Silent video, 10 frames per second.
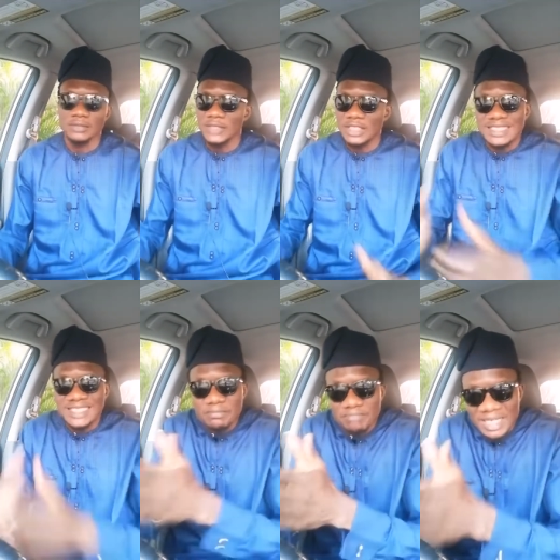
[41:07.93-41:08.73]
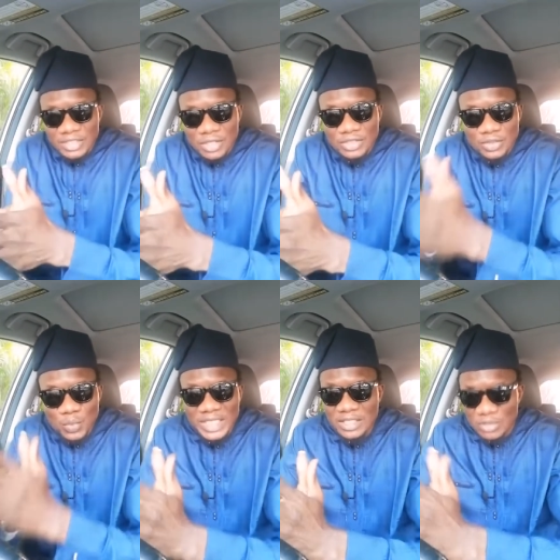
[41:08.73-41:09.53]
They met us
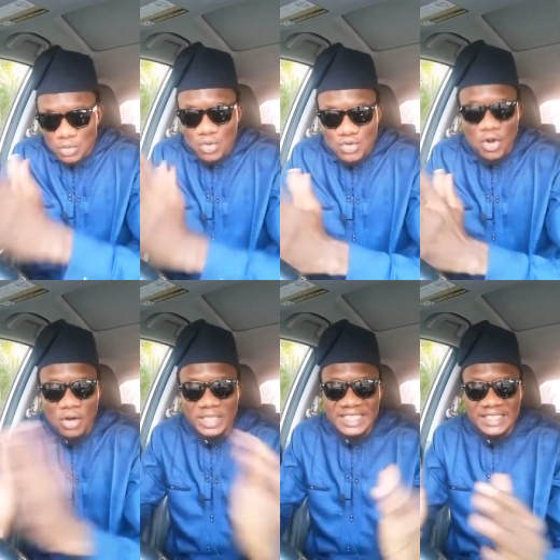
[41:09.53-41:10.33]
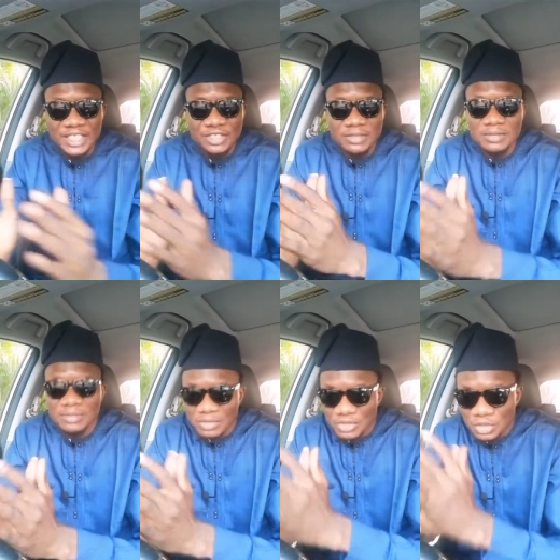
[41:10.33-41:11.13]
with good organization,
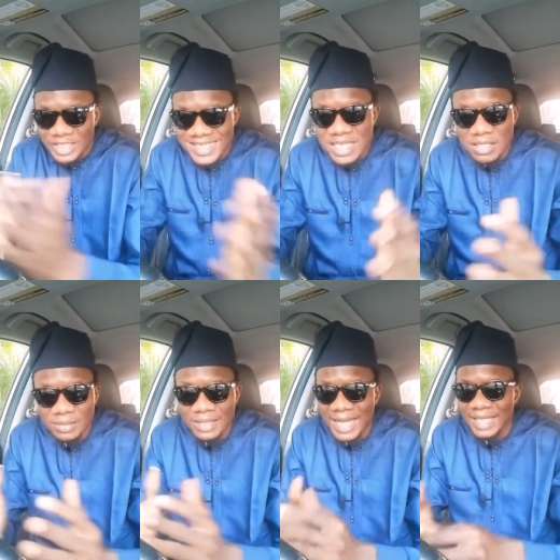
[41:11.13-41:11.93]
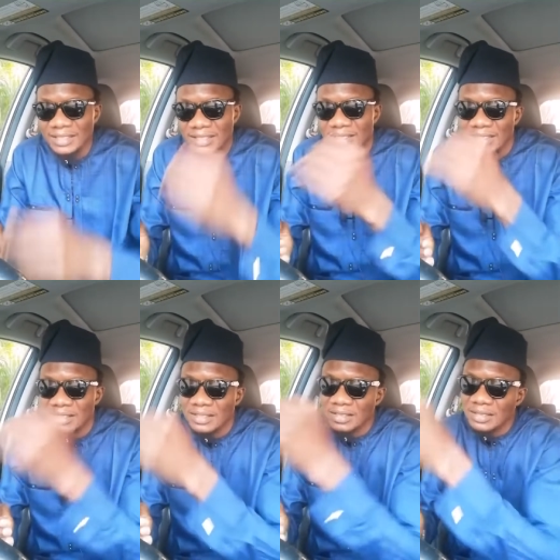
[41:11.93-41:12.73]
skill, and
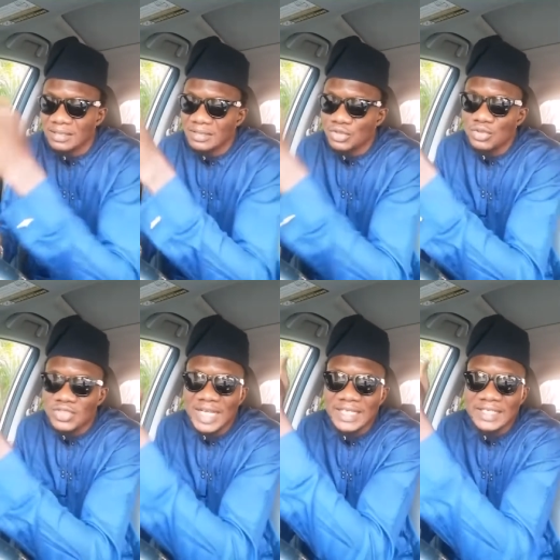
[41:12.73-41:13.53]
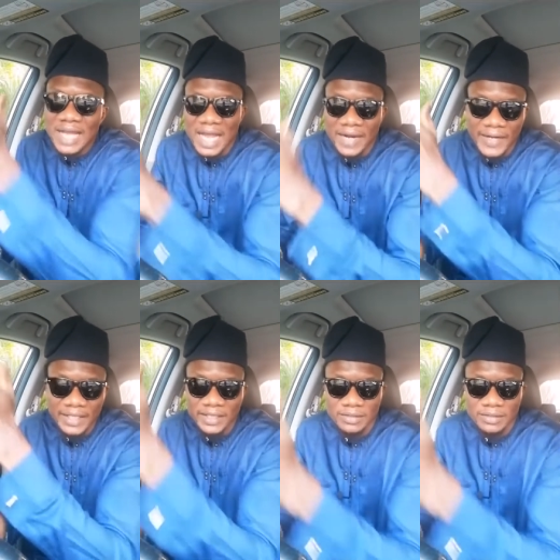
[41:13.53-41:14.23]
societal hierarchy.